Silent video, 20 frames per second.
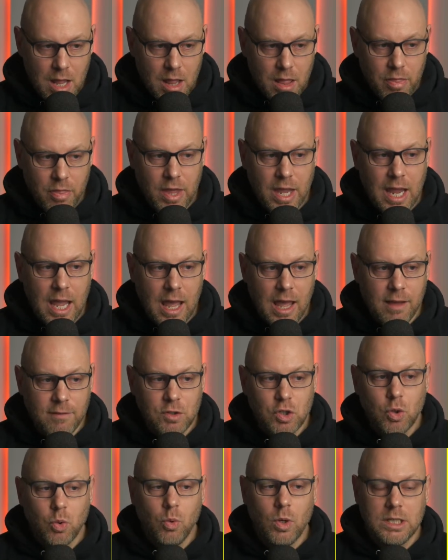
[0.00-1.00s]
They
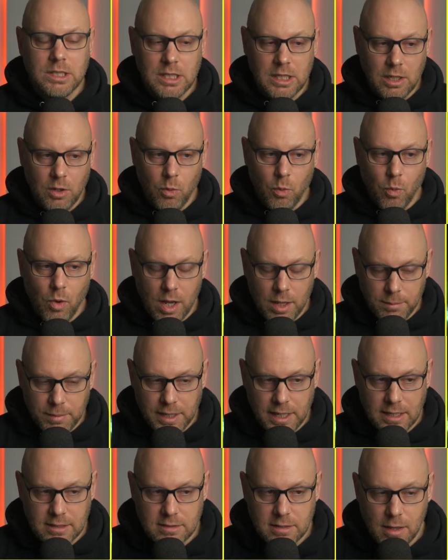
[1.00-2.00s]
have 20
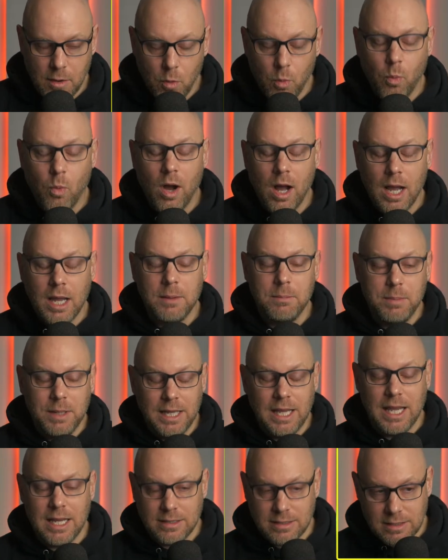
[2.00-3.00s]

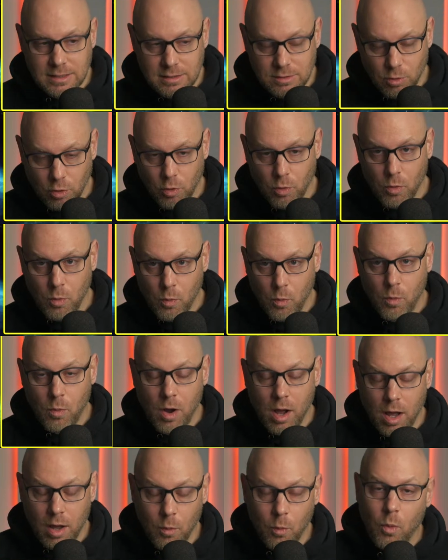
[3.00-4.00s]
YBSs, or
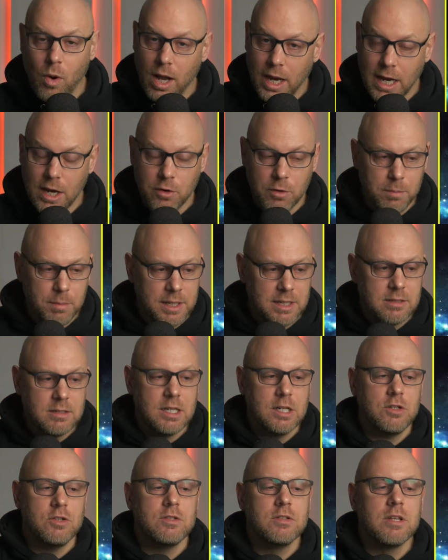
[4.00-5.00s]
Y-era base
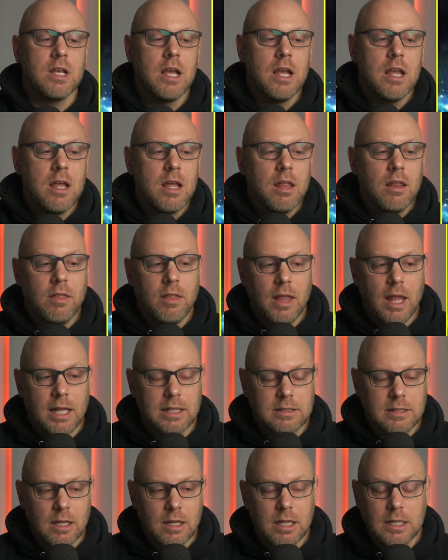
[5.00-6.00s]
stations.
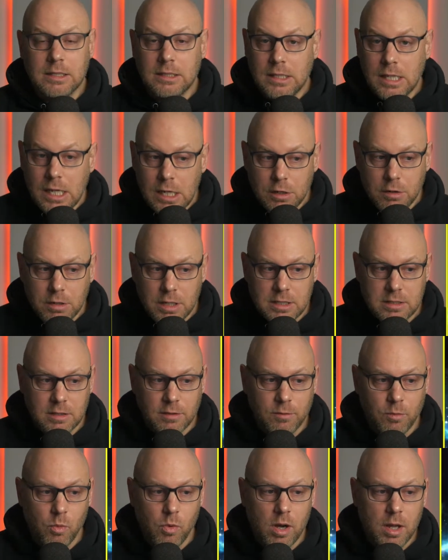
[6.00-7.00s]
That's a decrease
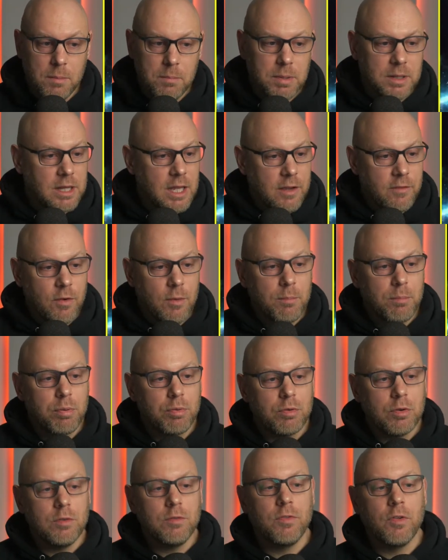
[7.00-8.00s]
of 1, but they've
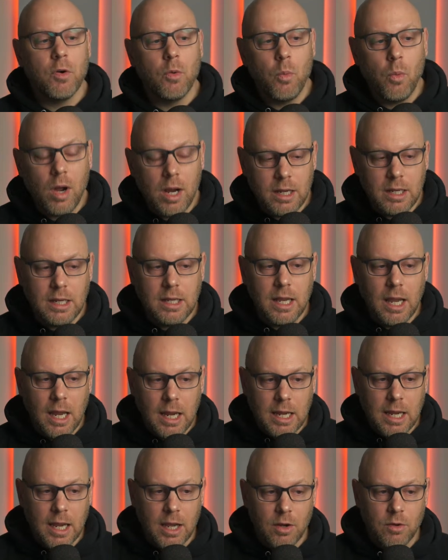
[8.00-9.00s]
improved their
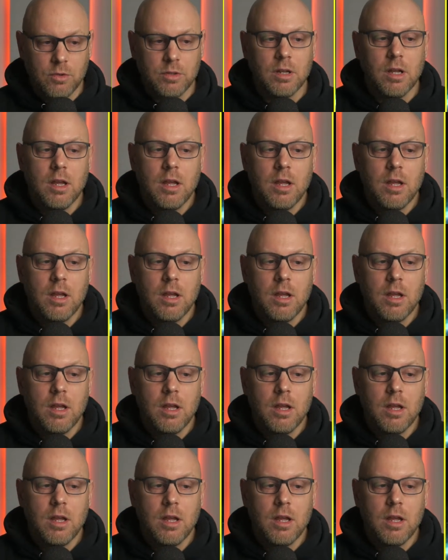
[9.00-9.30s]
YDK count